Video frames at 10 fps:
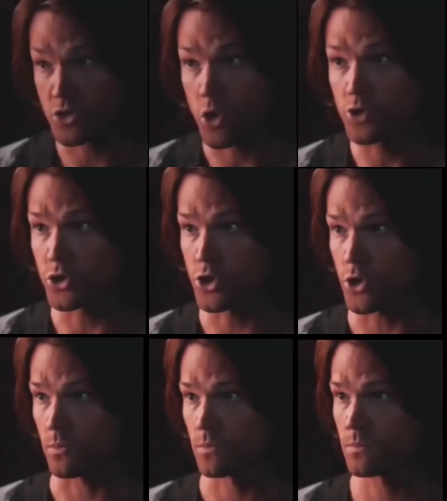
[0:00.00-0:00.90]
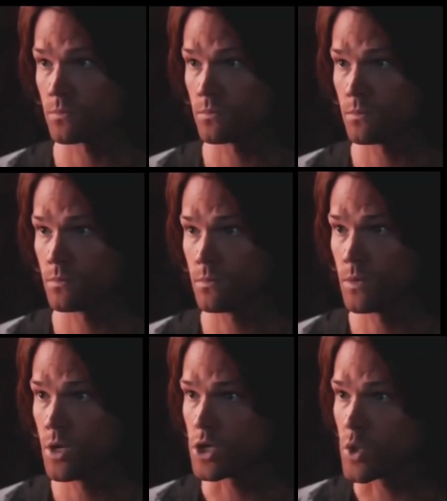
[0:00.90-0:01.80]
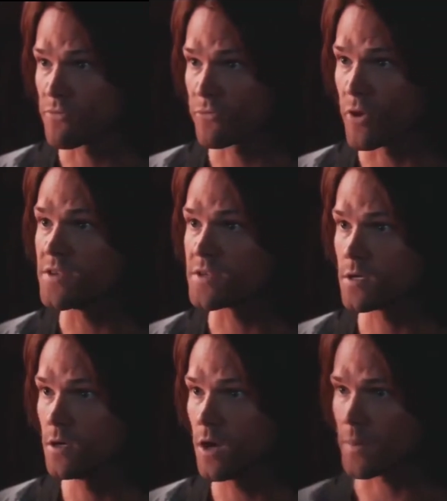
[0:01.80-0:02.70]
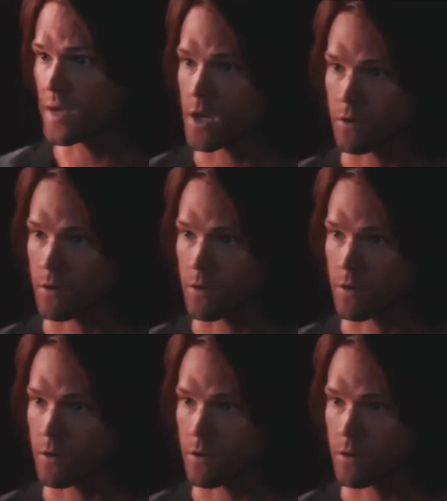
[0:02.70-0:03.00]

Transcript: And so should you. You have friends up